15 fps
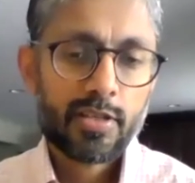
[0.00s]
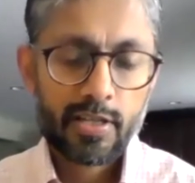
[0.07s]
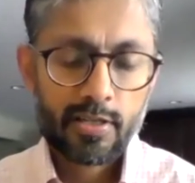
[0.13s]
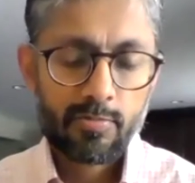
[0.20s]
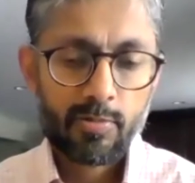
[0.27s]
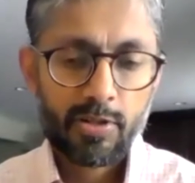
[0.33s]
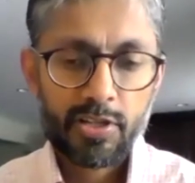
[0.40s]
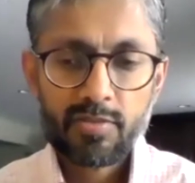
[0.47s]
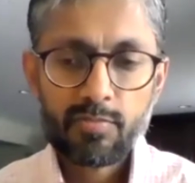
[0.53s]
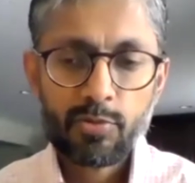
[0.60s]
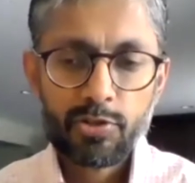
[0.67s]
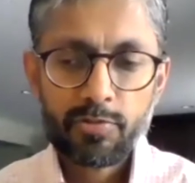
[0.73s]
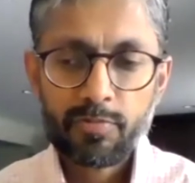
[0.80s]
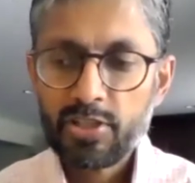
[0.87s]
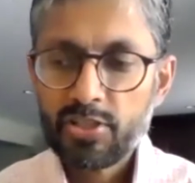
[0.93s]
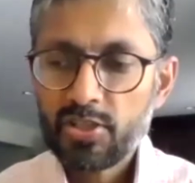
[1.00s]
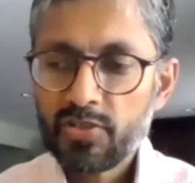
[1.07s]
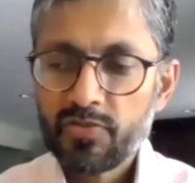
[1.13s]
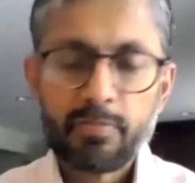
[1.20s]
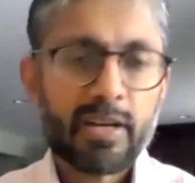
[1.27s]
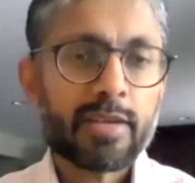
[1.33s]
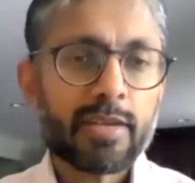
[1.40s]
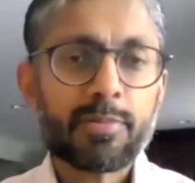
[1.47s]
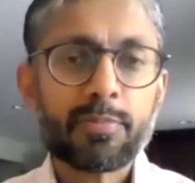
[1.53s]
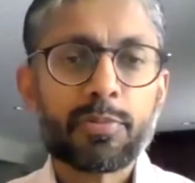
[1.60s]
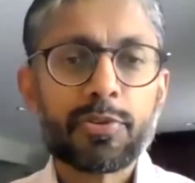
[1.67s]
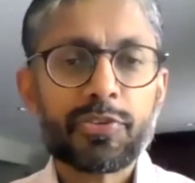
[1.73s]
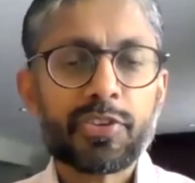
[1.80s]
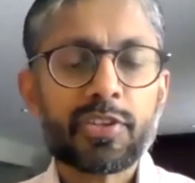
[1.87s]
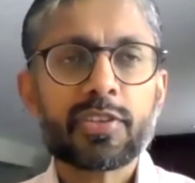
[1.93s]
One of the motivations for my
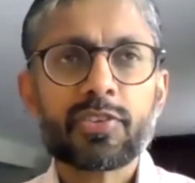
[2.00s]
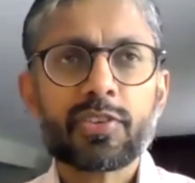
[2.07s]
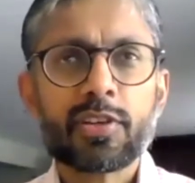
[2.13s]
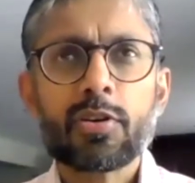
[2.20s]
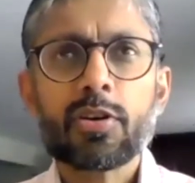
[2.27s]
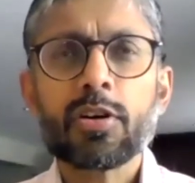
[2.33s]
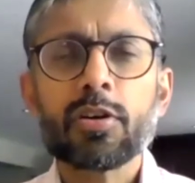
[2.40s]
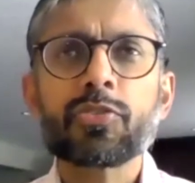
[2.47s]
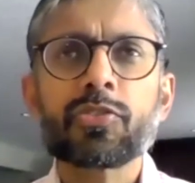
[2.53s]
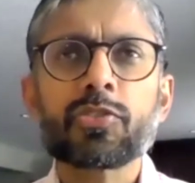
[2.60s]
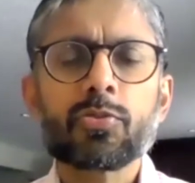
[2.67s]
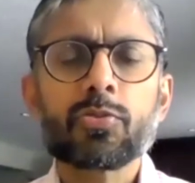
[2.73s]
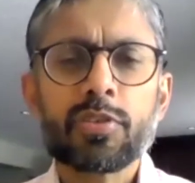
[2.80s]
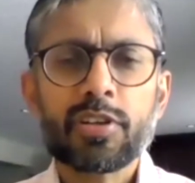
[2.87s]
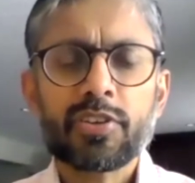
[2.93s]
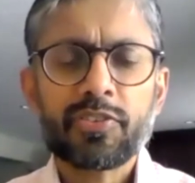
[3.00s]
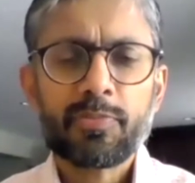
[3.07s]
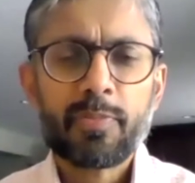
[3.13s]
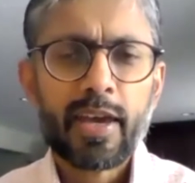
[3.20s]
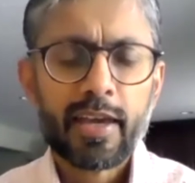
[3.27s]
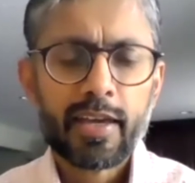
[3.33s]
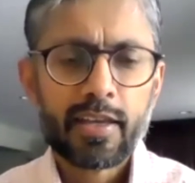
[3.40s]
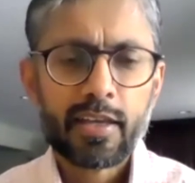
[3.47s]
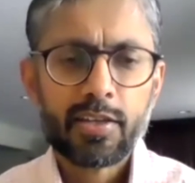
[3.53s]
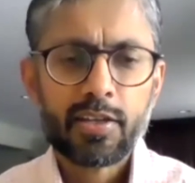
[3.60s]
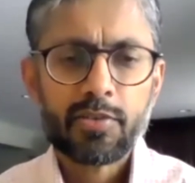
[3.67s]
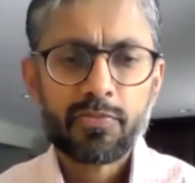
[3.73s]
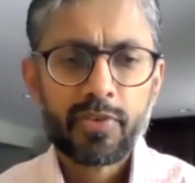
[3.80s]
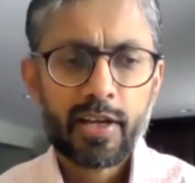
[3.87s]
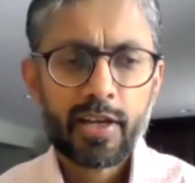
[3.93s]
proposing this course 2 years back, and
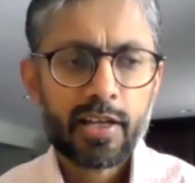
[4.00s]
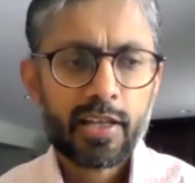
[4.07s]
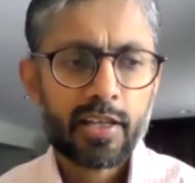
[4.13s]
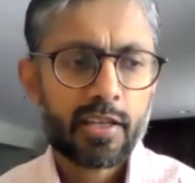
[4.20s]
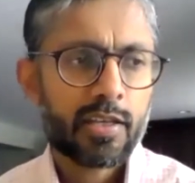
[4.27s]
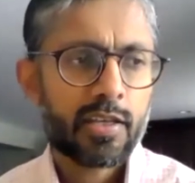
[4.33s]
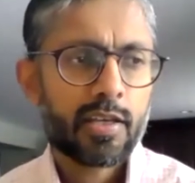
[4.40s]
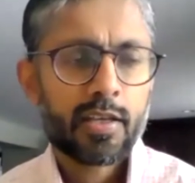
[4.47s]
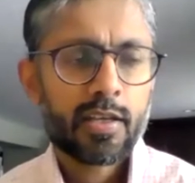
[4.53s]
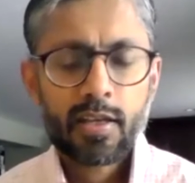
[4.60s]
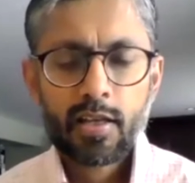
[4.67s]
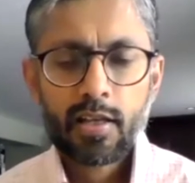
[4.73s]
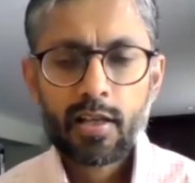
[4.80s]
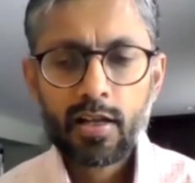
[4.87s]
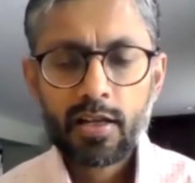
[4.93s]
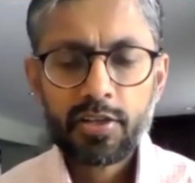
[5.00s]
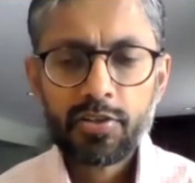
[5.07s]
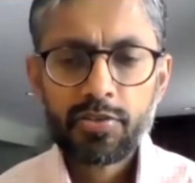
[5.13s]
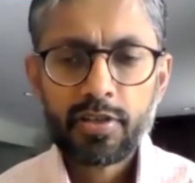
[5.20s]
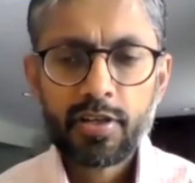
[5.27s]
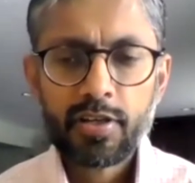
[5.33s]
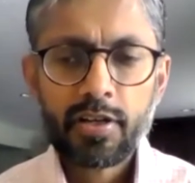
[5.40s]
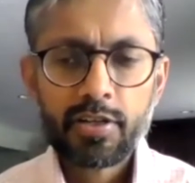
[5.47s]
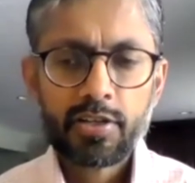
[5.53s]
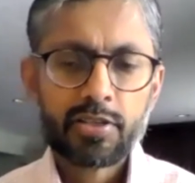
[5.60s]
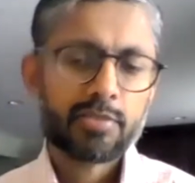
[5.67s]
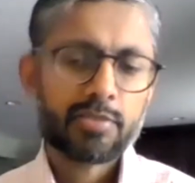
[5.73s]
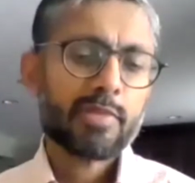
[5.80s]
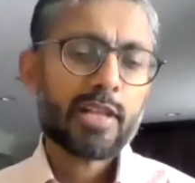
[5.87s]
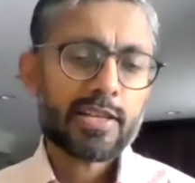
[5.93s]
it finally got into the
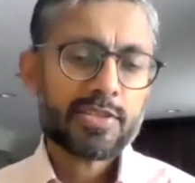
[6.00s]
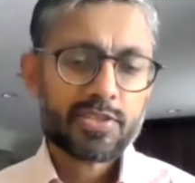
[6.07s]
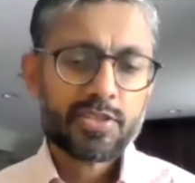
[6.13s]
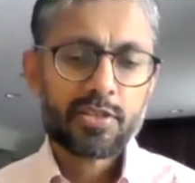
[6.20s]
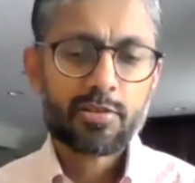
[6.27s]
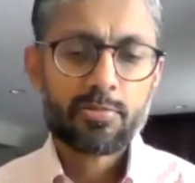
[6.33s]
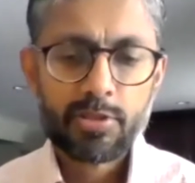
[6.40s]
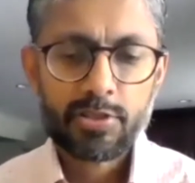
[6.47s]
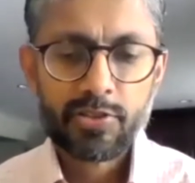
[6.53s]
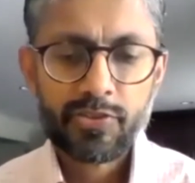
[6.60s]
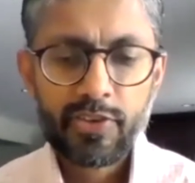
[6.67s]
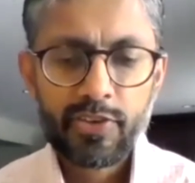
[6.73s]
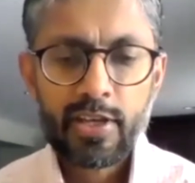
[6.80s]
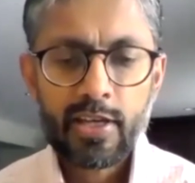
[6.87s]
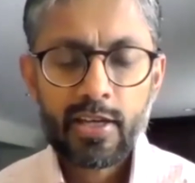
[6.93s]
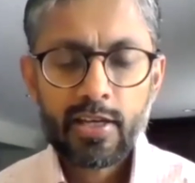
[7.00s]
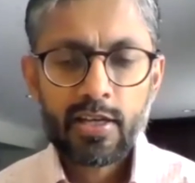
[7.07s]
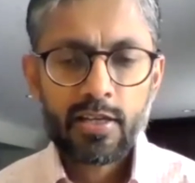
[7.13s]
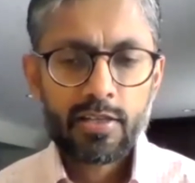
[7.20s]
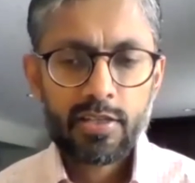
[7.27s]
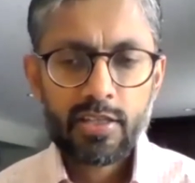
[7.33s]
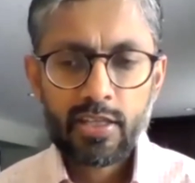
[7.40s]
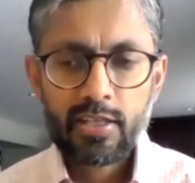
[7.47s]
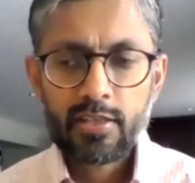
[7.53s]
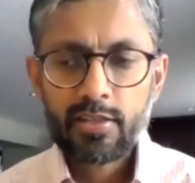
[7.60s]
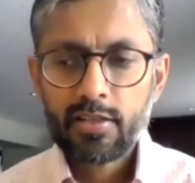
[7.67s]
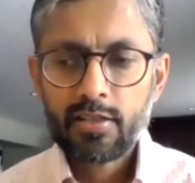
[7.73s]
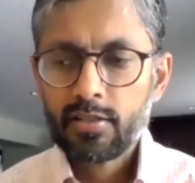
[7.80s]
curriculum last year, was it